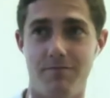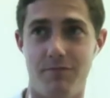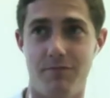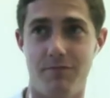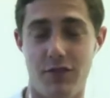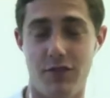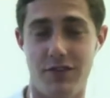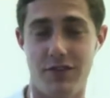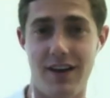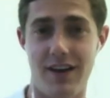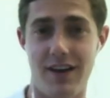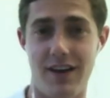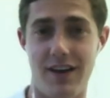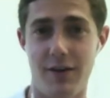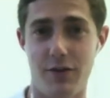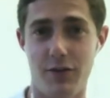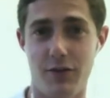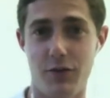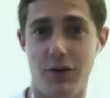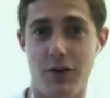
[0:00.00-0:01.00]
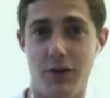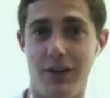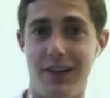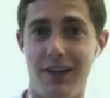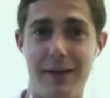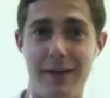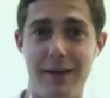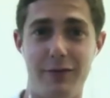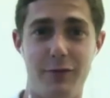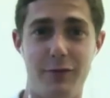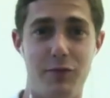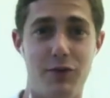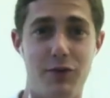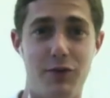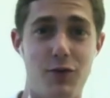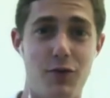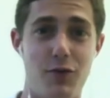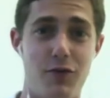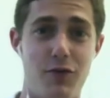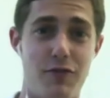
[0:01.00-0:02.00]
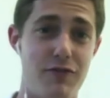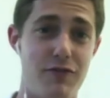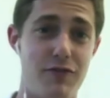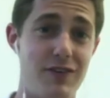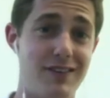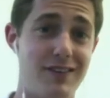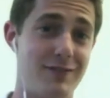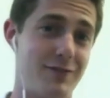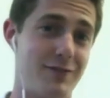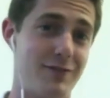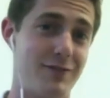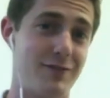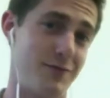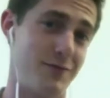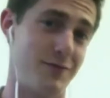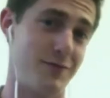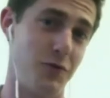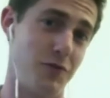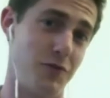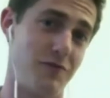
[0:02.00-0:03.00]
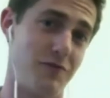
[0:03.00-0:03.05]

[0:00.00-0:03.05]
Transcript: The tighter you clasp your fist, Lord